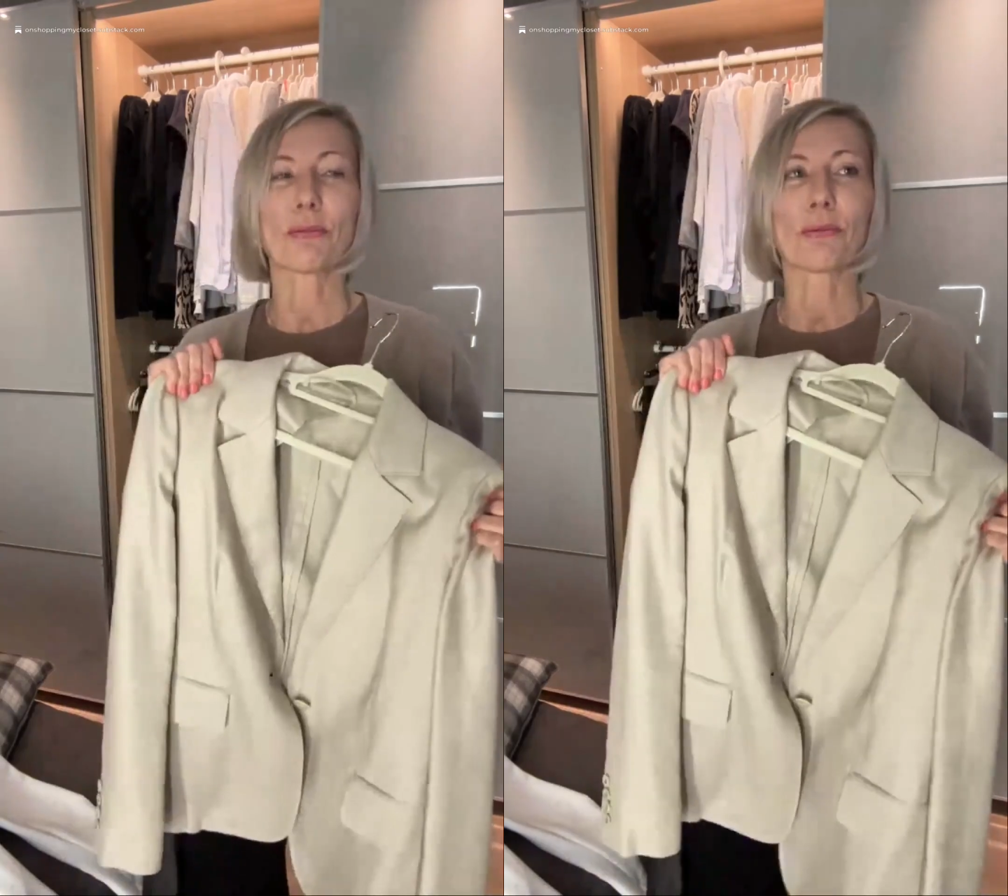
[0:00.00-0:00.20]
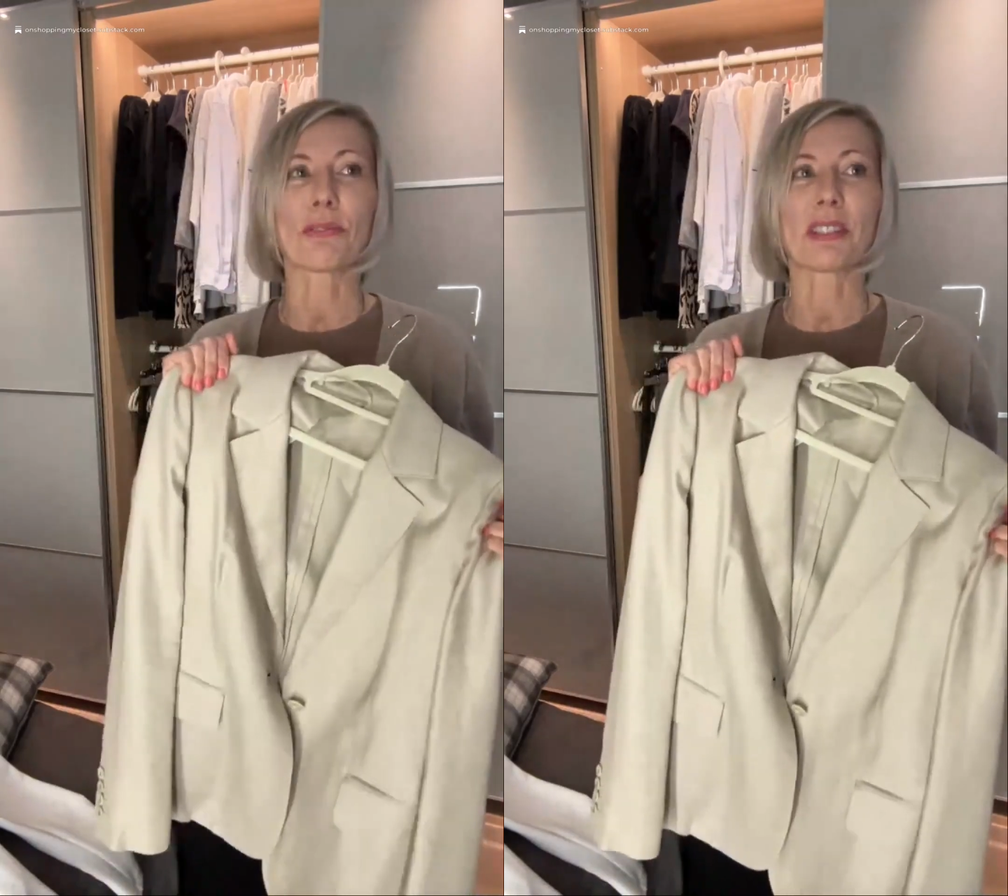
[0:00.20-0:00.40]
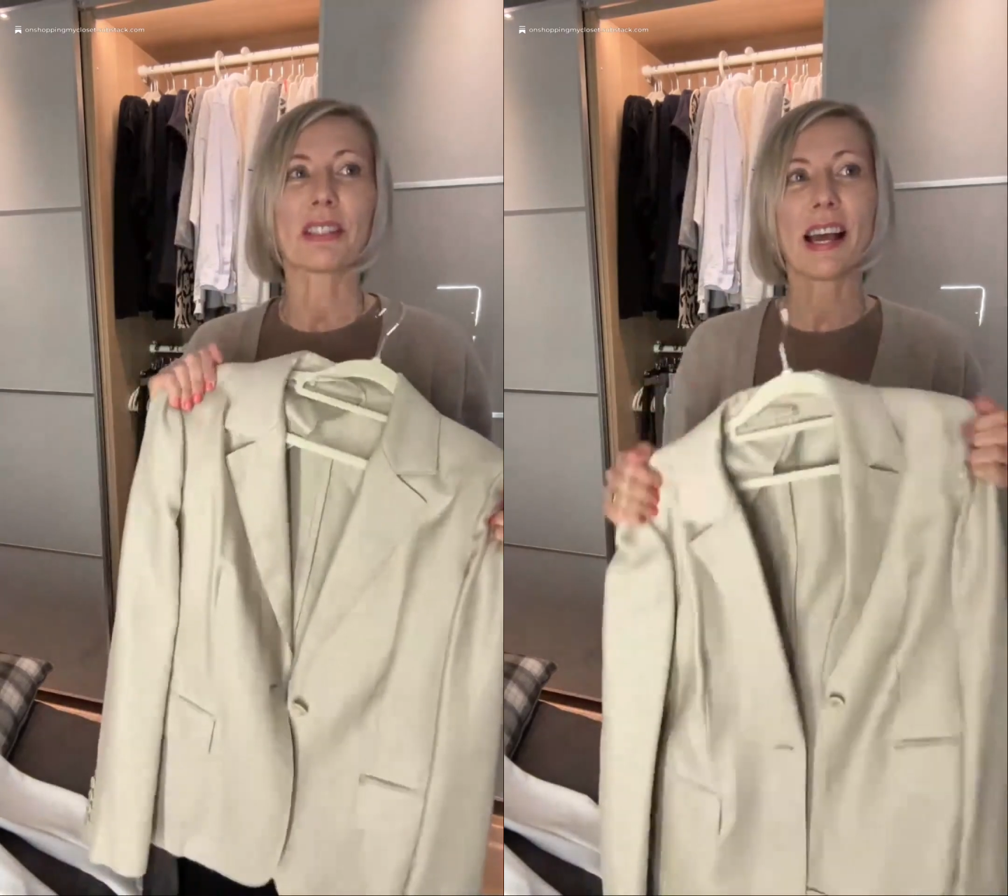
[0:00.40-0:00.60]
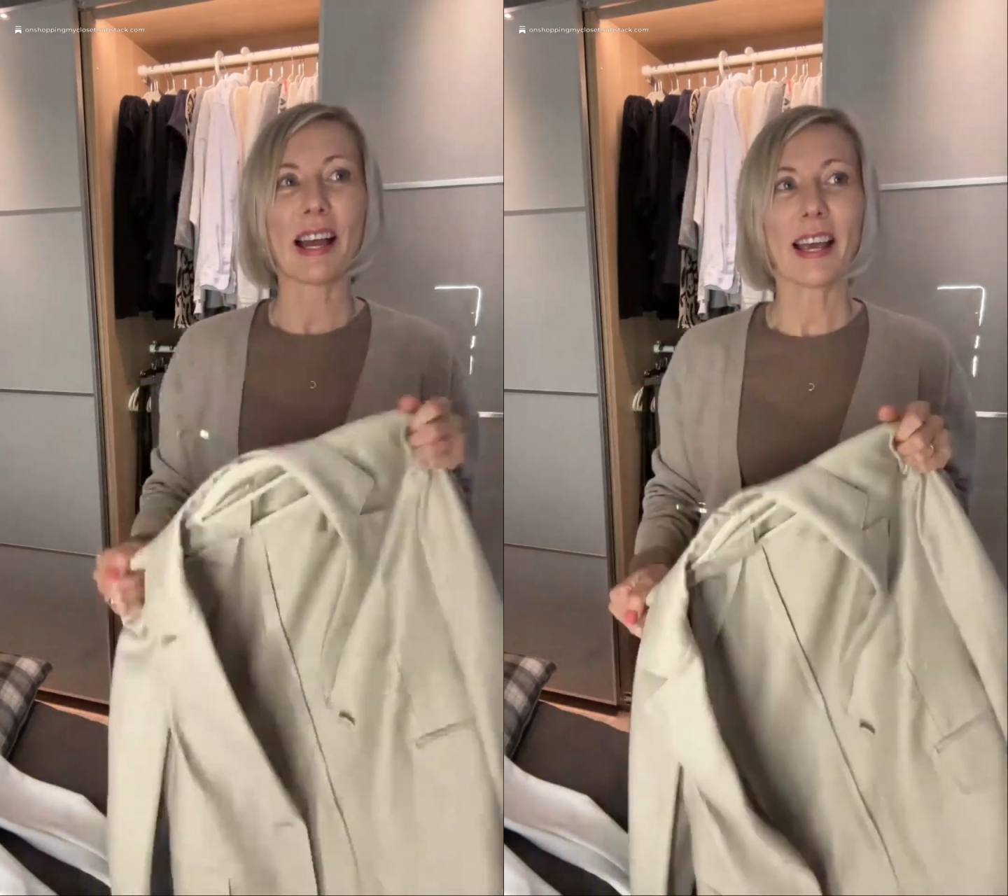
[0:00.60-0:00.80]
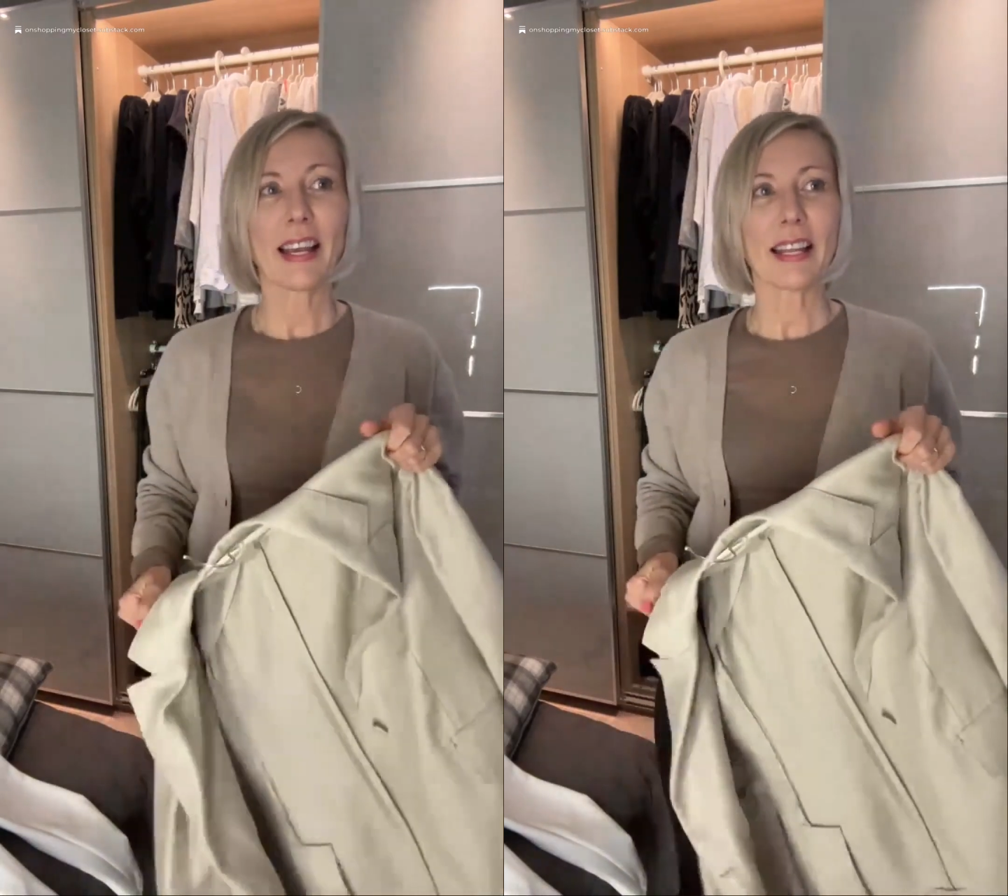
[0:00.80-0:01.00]
to
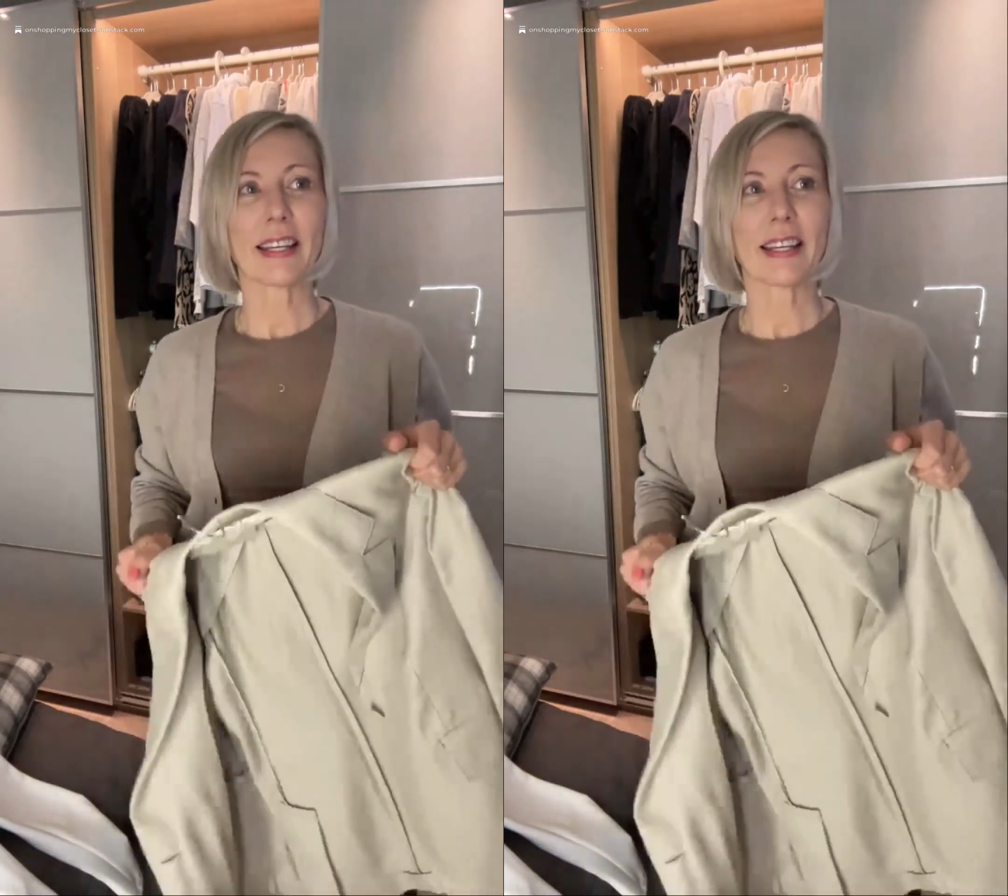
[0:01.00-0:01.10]
style,